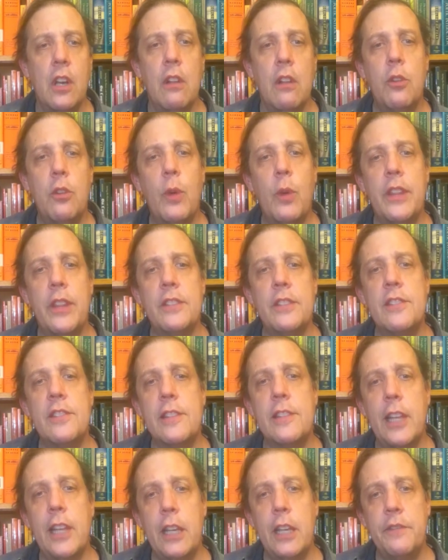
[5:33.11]
the way that
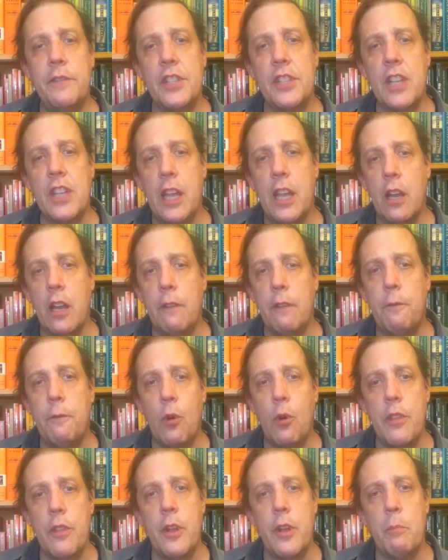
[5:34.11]
slaves care
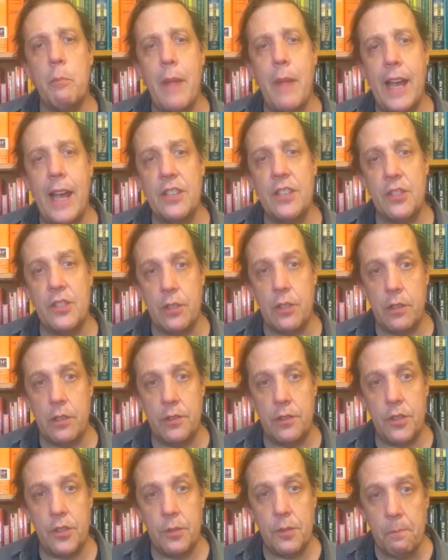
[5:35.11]
for their
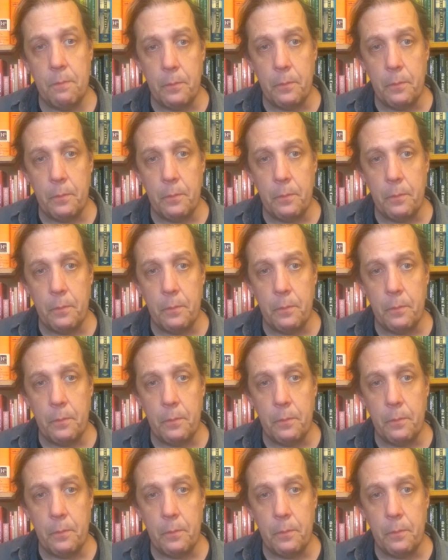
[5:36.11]
masters.